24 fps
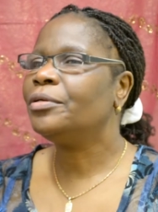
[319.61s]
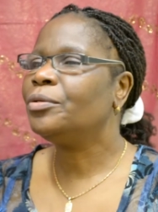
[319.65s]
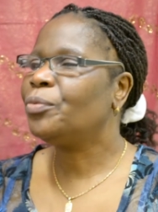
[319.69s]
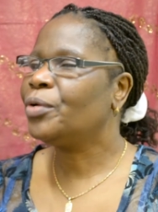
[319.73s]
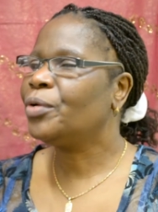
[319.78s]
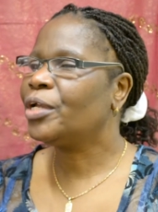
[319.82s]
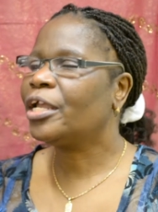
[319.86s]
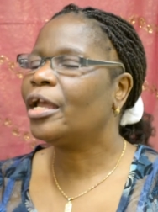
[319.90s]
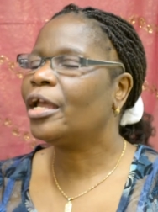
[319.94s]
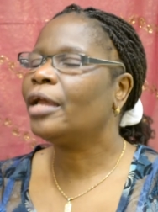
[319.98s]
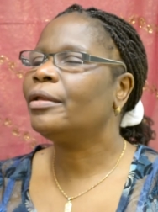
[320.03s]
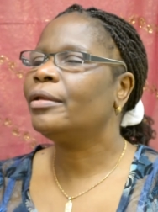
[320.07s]

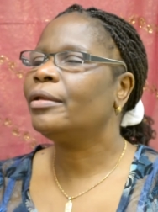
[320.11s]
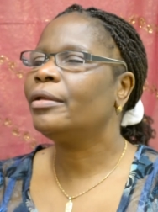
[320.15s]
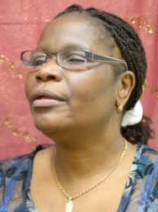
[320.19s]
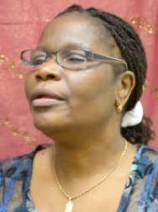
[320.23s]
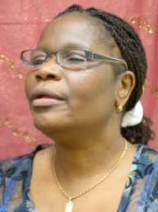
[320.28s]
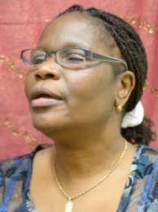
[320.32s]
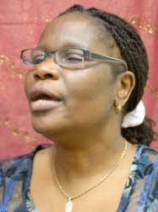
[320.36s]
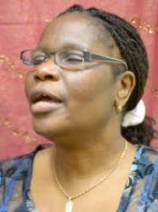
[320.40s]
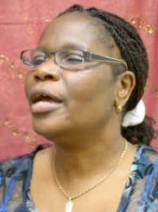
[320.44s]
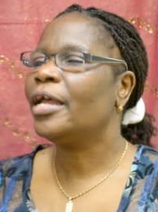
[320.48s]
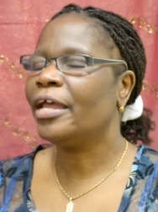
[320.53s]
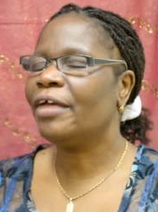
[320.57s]
we
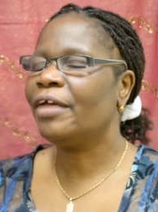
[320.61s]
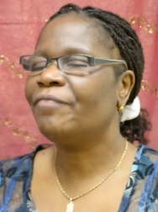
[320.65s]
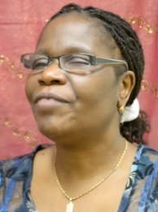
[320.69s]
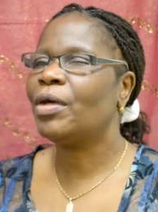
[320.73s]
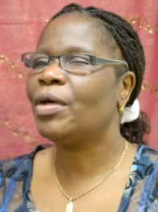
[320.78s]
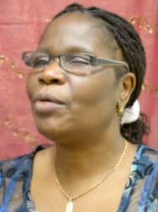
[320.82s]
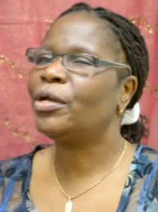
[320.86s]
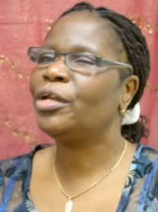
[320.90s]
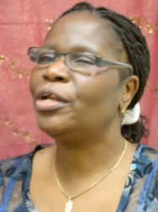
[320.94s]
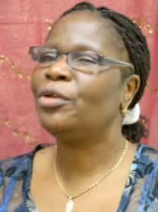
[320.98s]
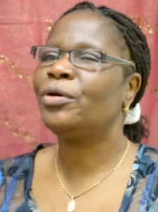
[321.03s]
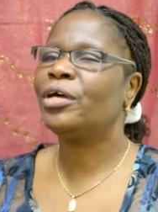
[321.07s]
can have
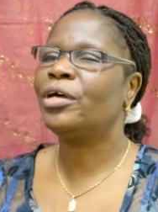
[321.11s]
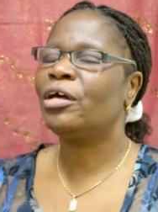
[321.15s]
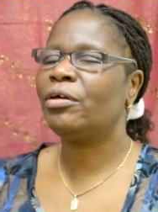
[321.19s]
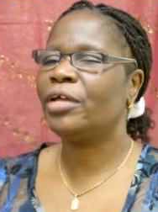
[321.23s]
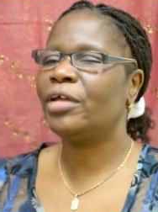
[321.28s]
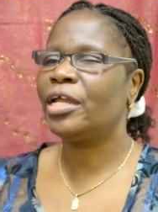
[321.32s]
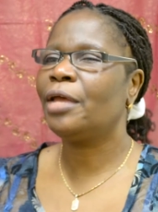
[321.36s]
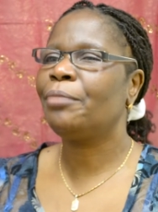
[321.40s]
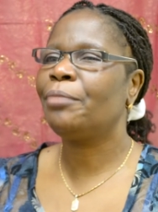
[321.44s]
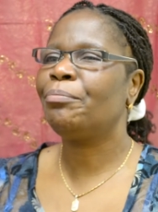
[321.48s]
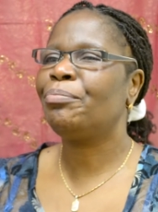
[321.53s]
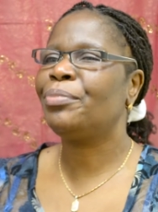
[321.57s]
our local
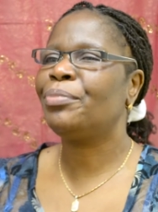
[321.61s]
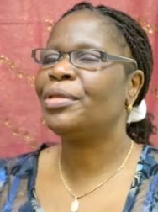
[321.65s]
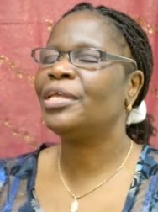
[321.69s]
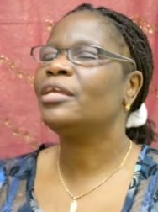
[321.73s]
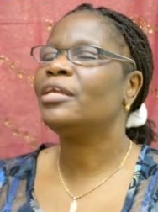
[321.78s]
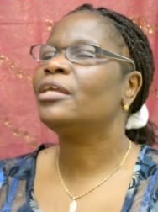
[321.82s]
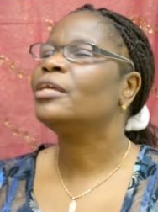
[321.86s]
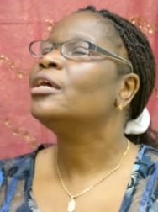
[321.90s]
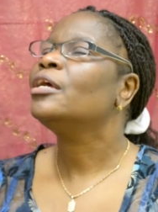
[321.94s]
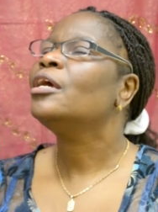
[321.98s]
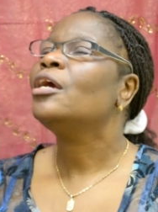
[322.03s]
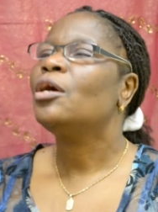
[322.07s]

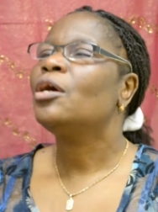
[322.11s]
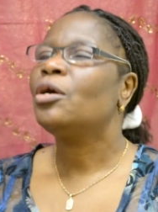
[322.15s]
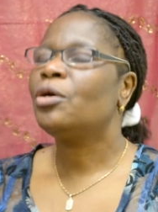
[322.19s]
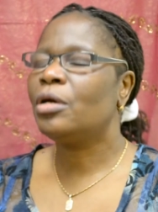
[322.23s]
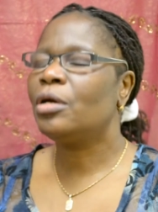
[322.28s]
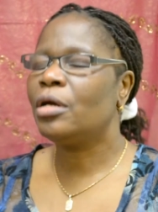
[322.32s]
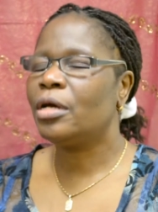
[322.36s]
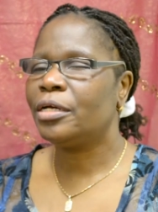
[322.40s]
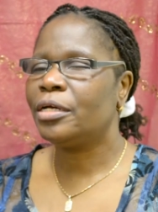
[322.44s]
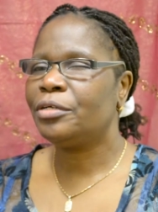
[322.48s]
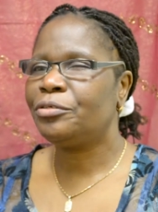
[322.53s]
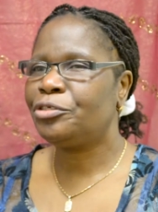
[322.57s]
MP
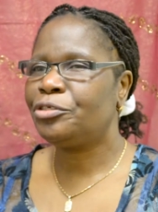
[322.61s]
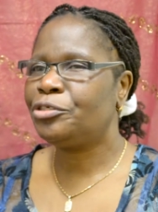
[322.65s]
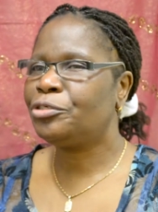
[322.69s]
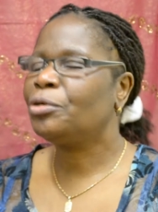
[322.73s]
uh,